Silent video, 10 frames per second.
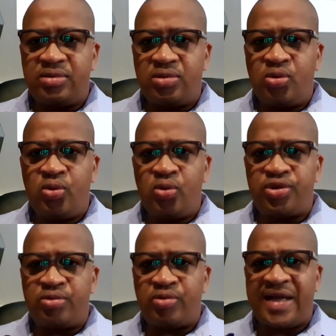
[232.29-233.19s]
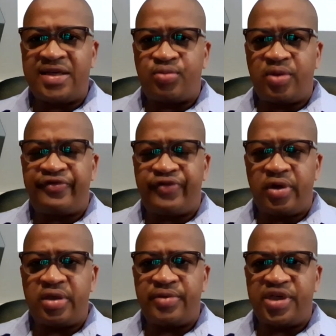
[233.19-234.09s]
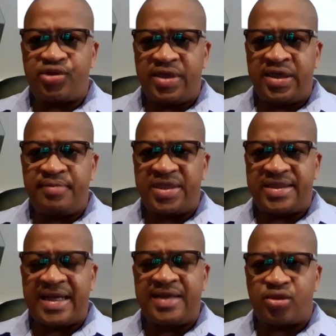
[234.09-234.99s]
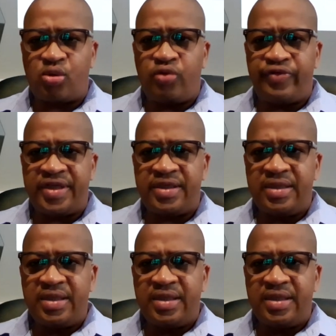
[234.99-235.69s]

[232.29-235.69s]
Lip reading: whose rights were further restrained besides COVID,